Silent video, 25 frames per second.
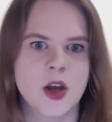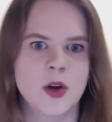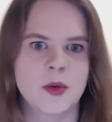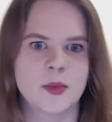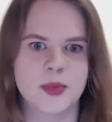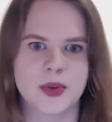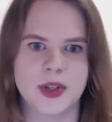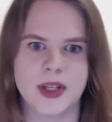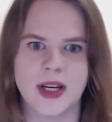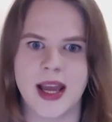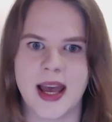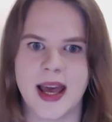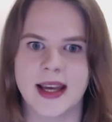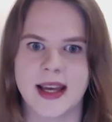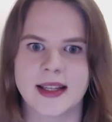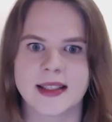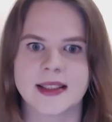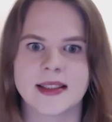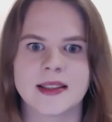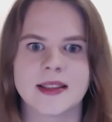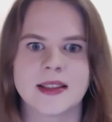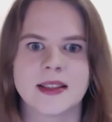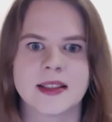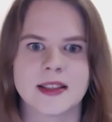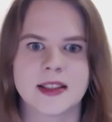
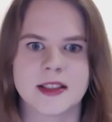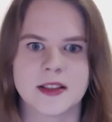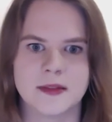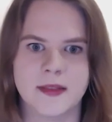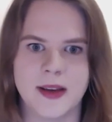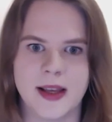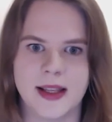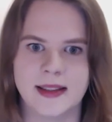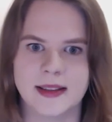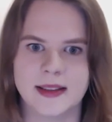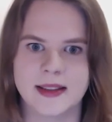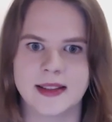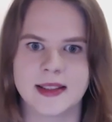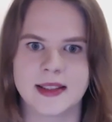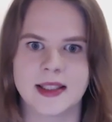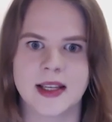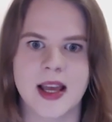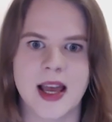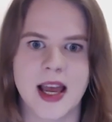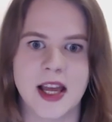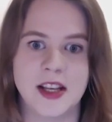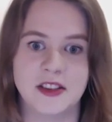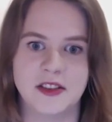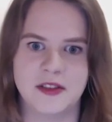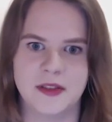Preact, Svelte,
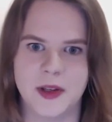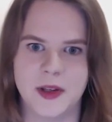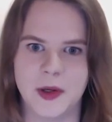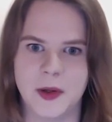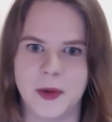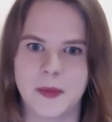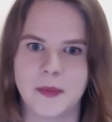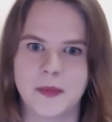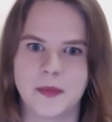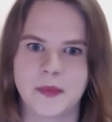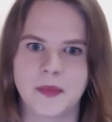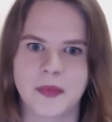and Vue.